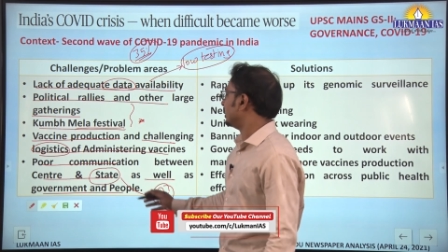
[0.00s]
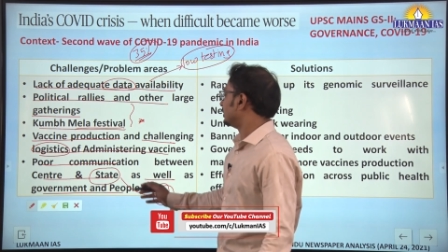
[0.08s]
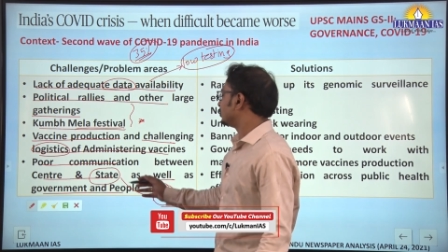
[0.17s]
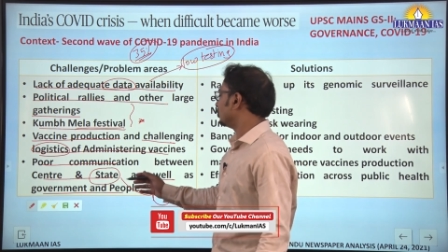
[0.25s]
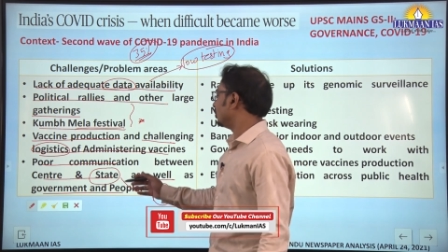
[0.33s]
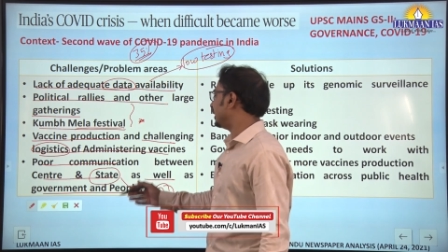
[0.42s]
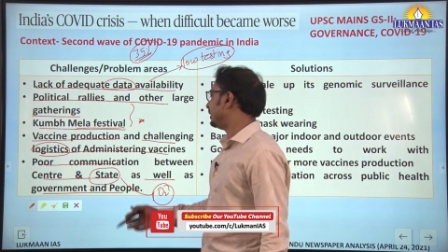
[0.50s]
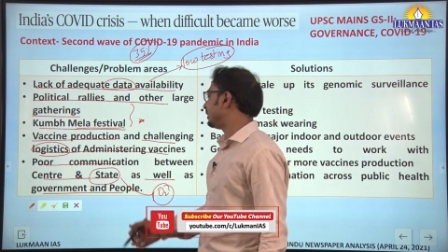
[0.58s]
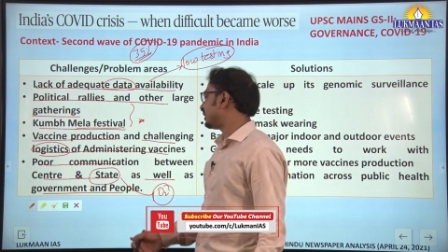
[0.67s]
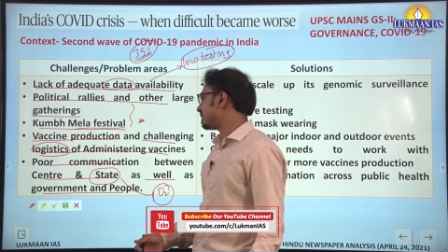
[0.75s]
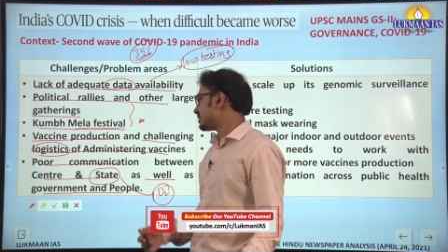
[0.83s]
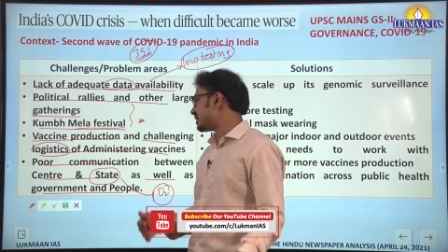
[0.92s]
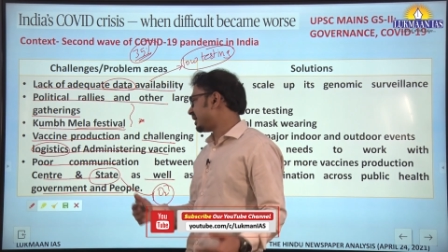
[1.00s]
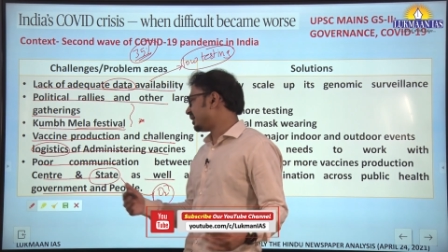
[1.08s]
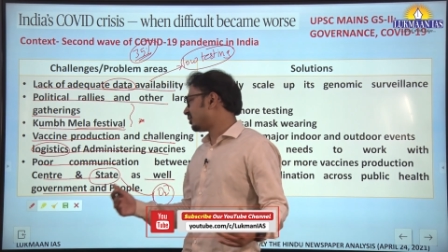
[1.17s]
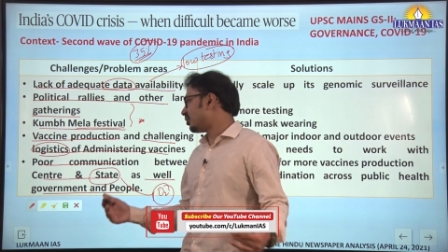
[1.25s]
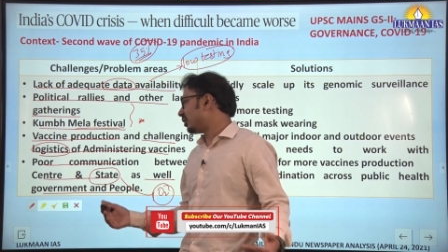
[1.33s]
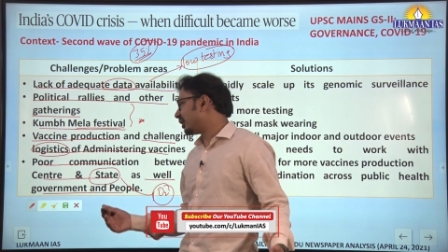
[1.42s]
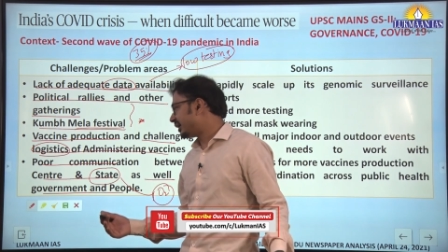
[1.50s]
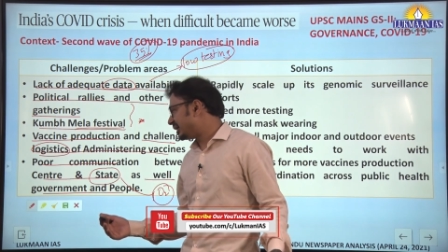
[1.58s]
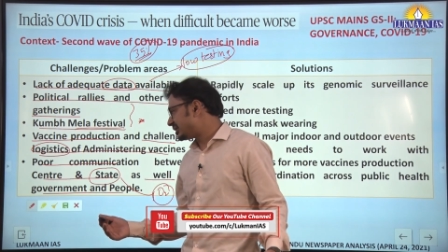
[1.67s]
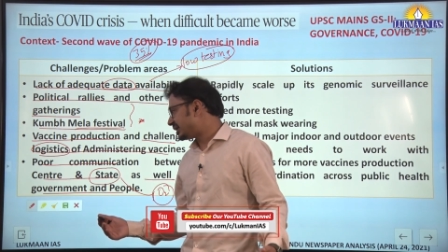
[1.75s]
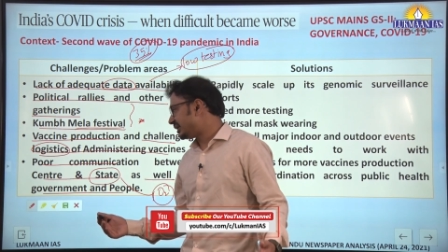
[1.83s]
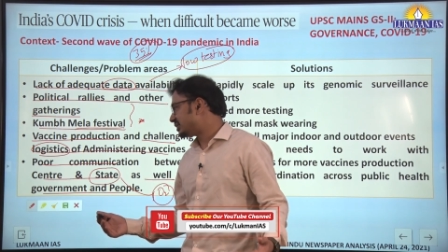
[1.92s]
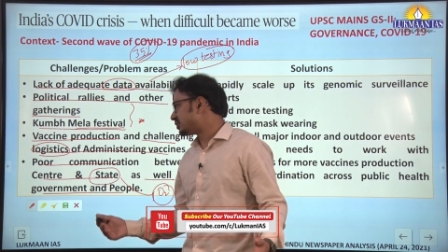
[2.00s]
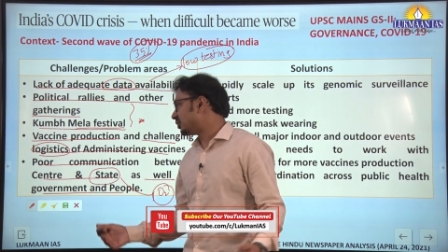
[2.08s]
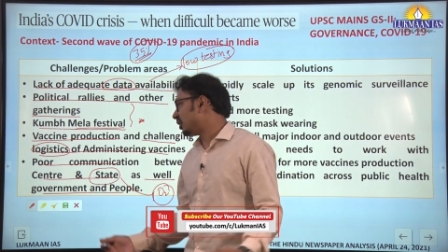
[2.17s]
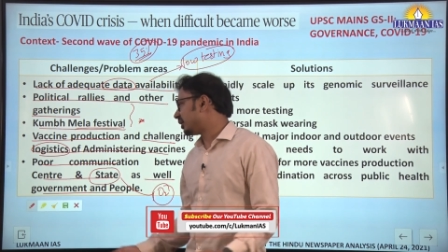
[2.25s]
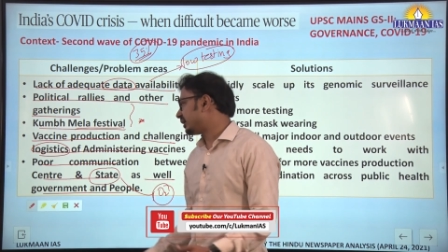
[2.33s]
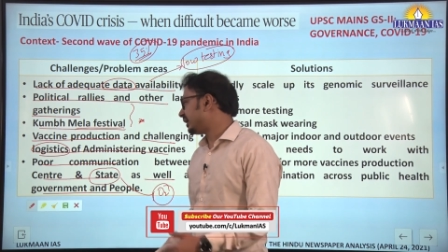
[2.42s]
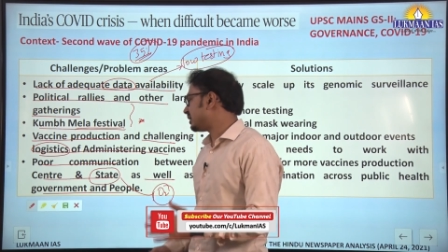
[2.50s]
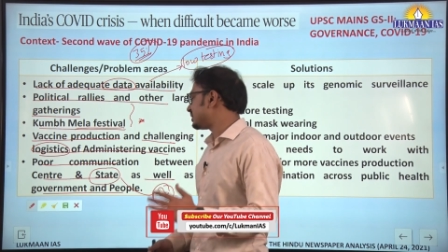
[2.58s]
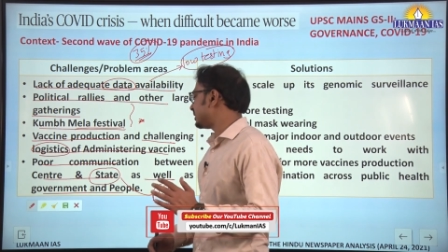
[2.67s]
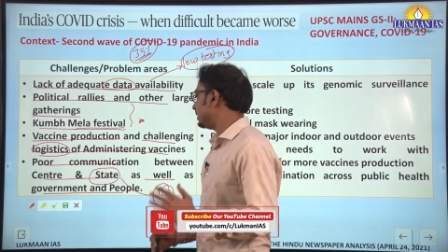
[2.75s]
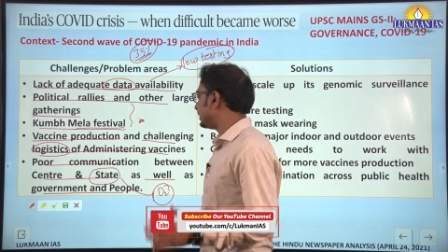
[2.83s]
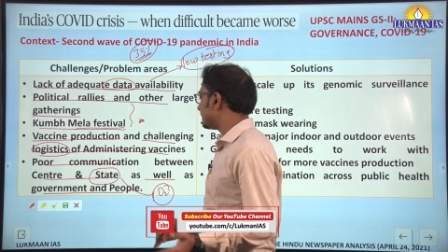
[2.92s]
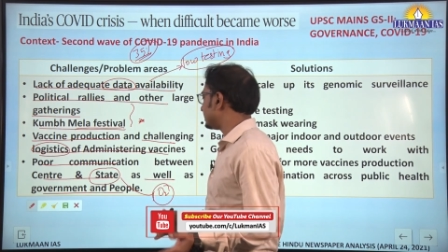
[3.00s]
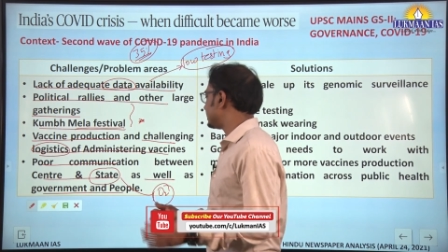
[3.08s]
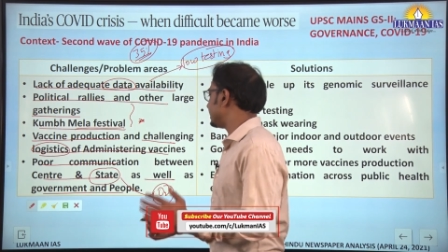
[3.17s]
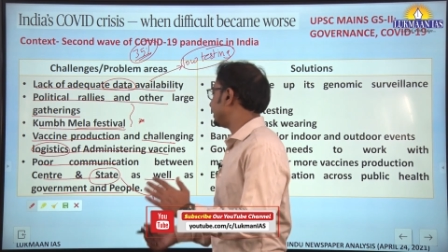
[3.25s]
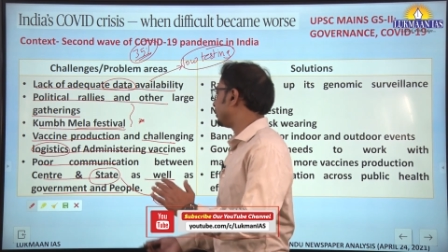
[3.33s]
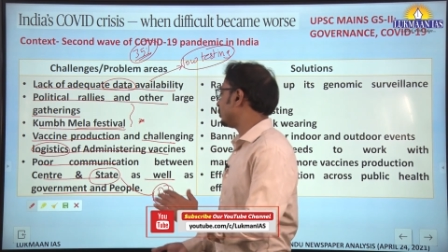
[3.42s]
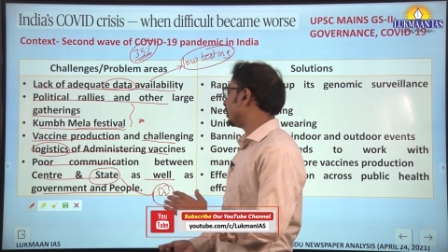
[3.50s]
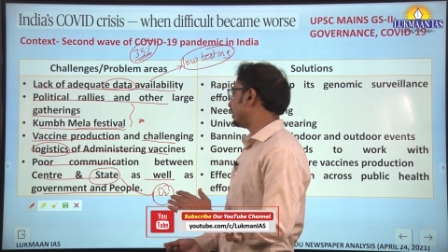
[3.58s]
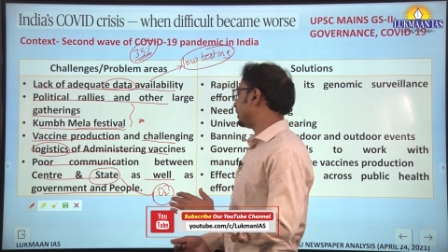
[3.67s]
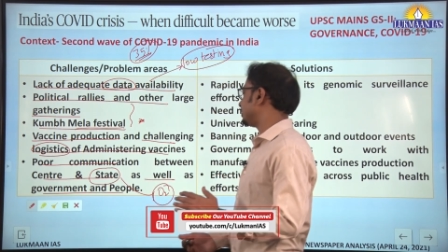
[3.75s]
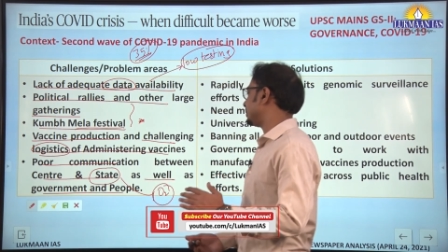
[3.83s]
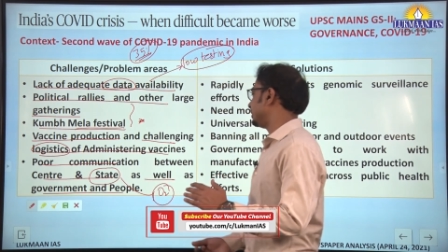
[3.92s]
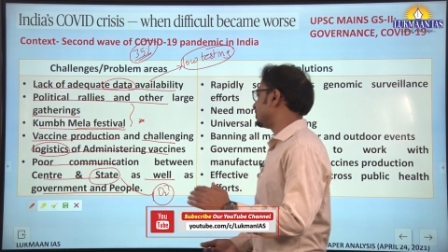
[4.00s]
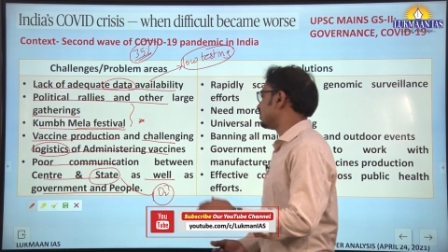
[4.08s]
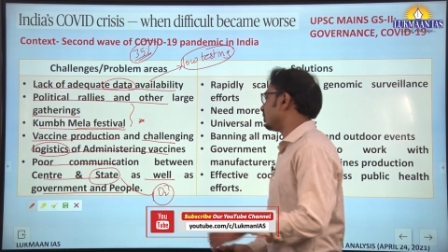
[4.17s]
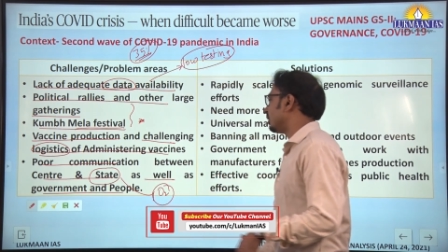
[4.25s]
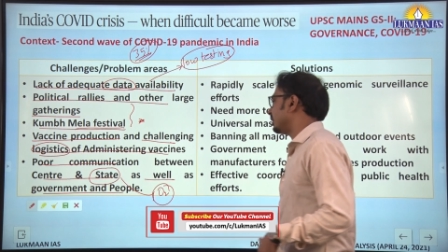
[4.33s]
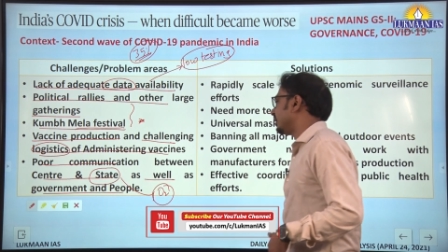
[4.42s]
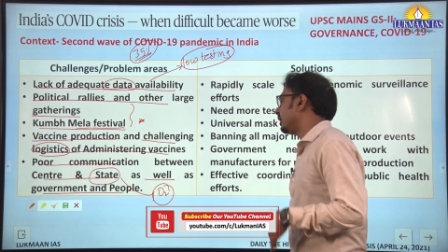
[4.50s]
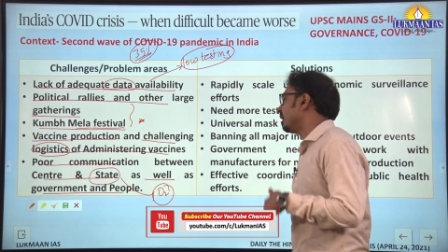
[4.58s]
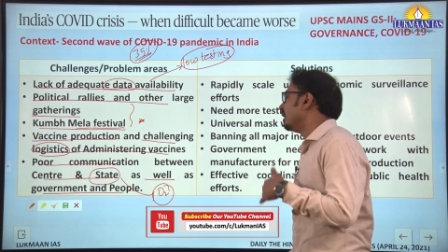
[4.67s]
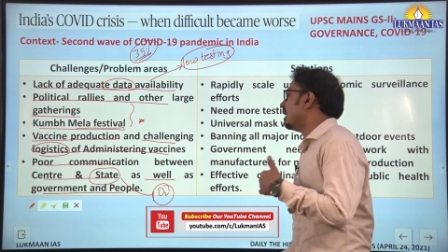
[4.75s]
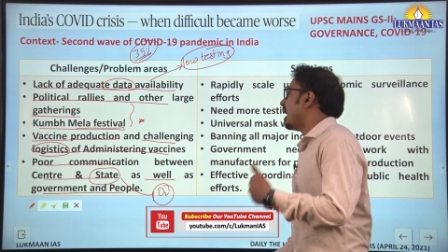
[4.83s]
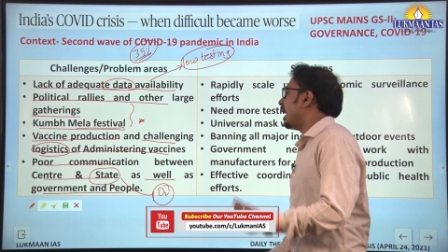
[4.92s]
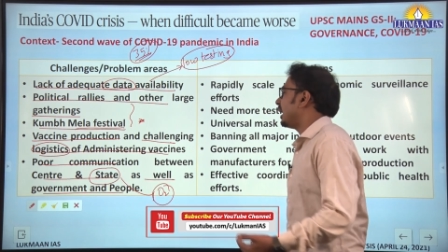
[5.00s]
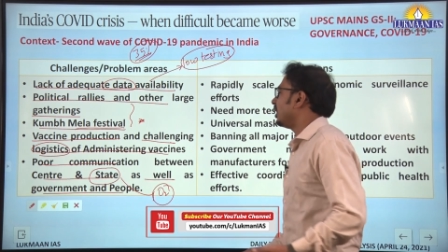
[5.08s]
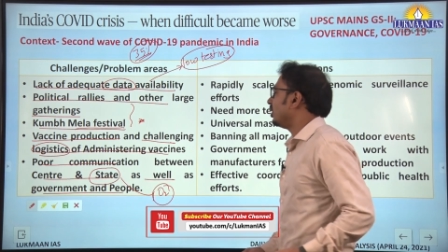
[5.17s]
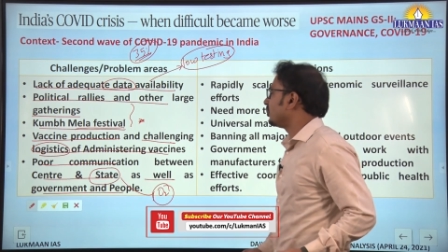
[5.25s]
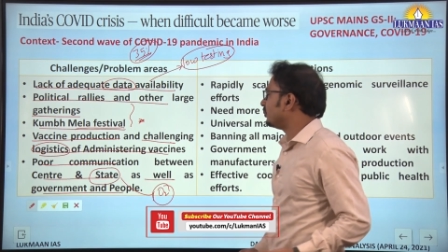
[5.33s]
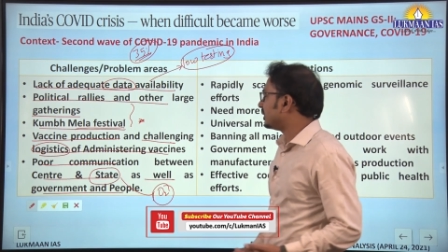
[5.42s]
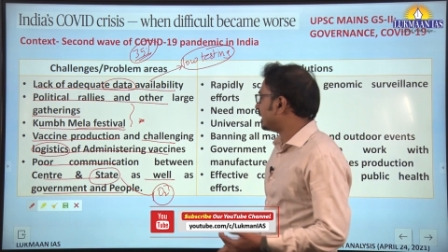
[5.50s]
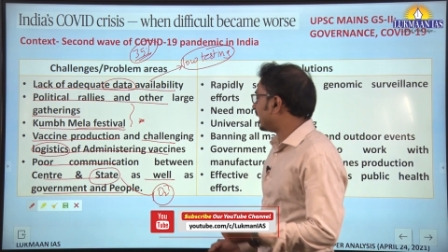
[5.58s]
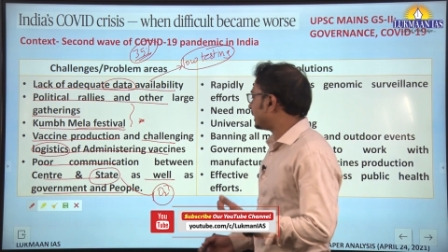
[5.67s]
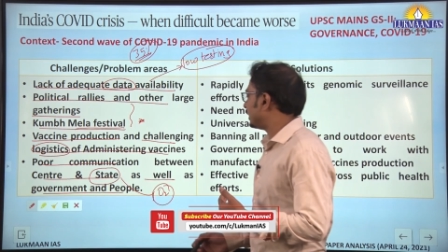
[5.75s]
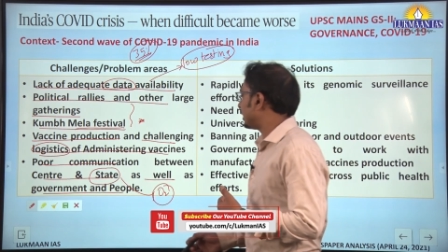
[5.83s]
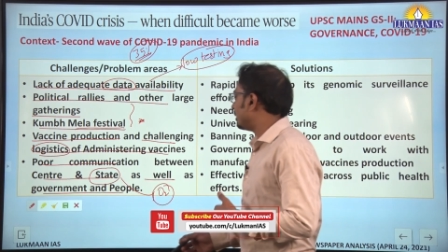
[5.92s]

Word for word: So, interstate coordination is not there, center state coordination is not there. Along with that, the